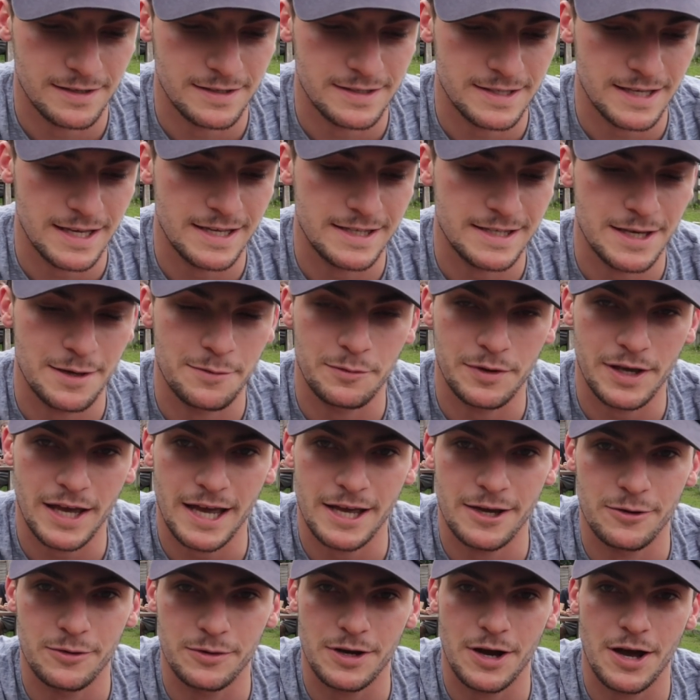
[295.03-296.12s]
see Tim
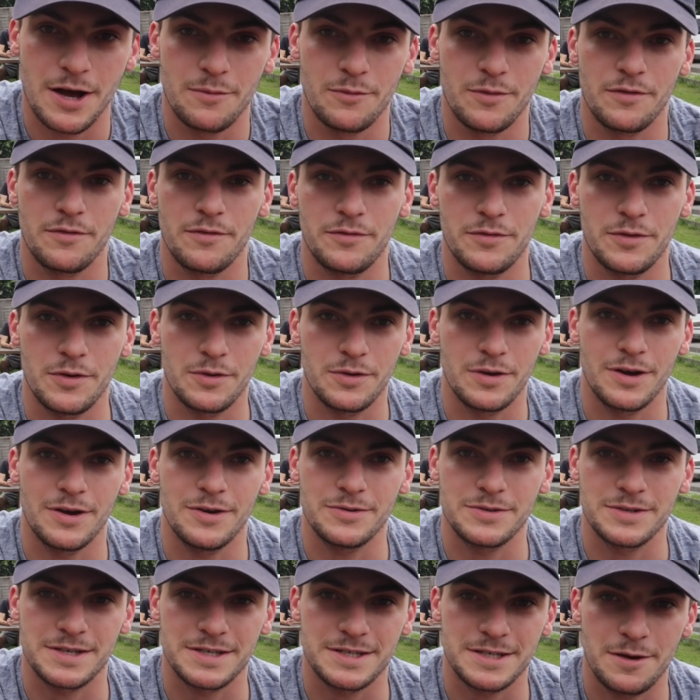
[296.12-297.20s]
Cahill going with a few
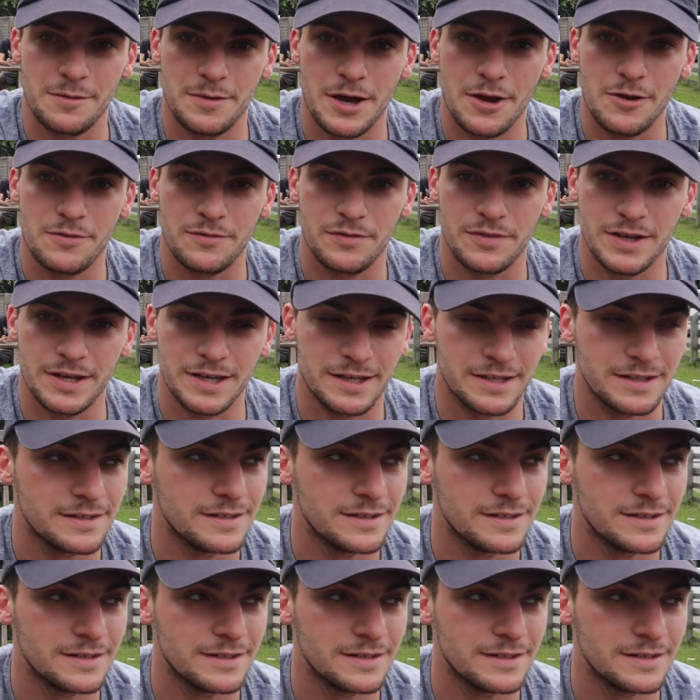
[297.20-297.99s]
goals or something, hopefully.